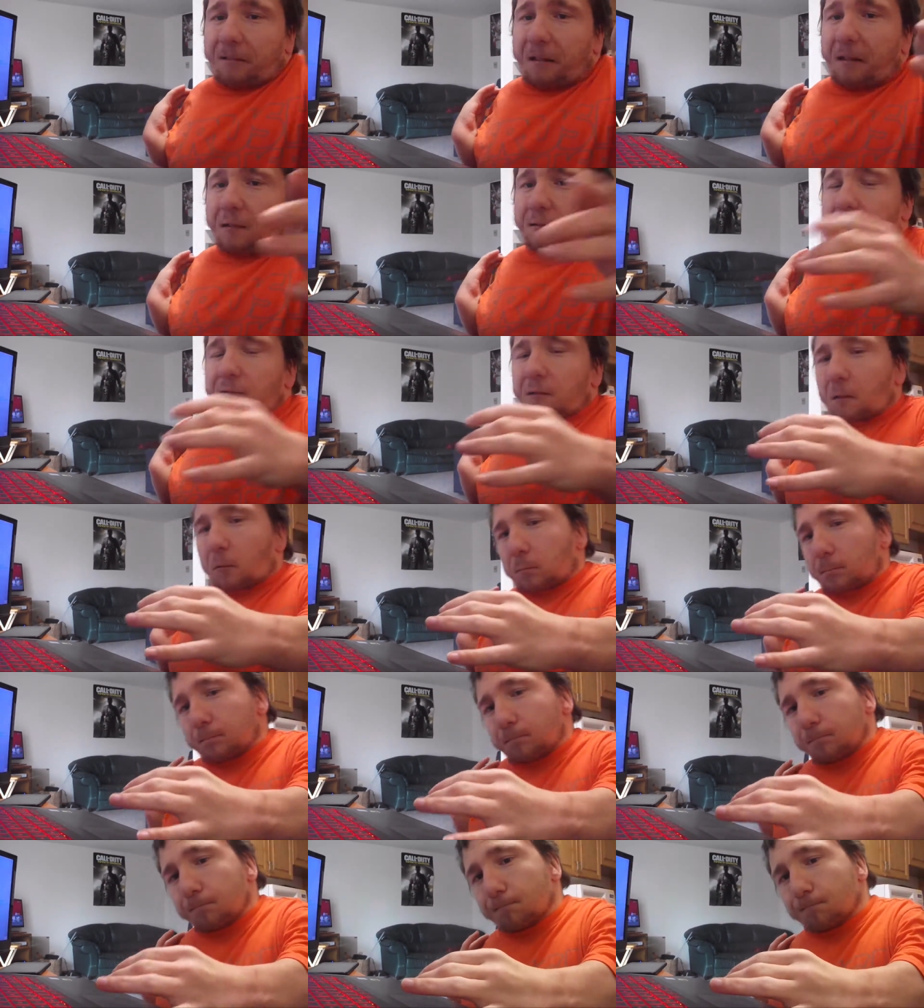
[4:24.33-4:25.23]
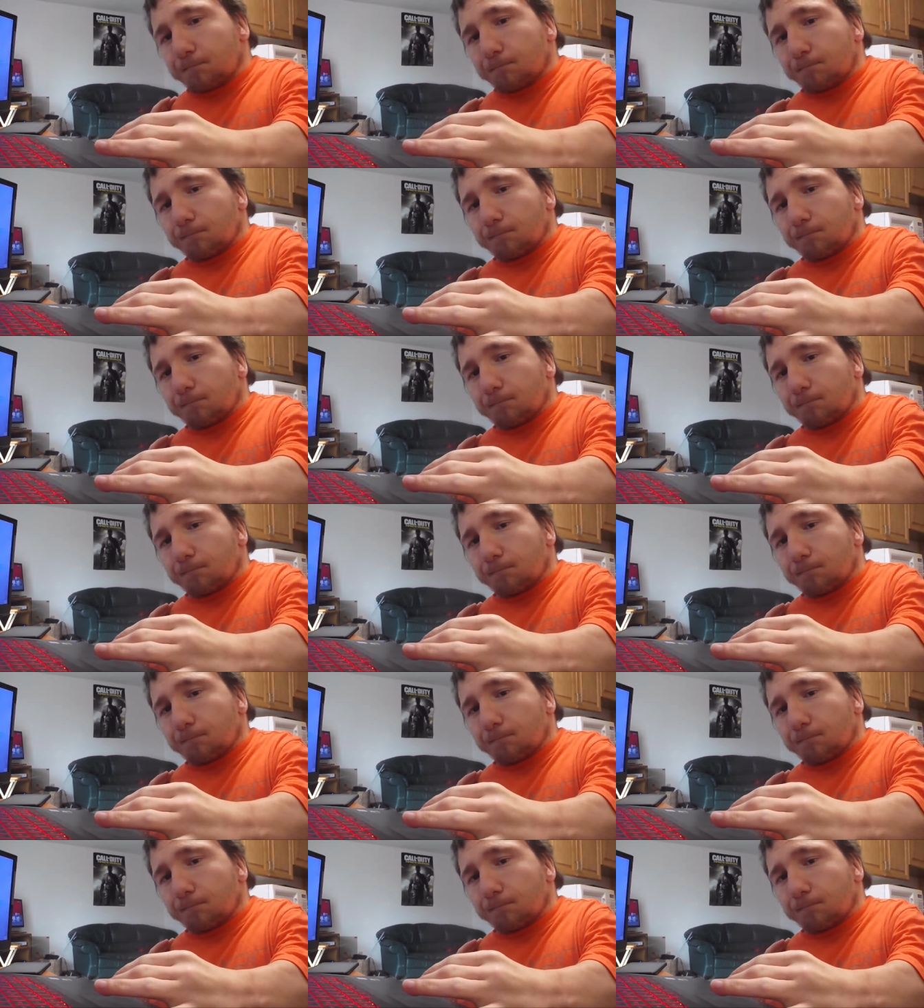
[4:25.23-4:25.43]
yeah, so,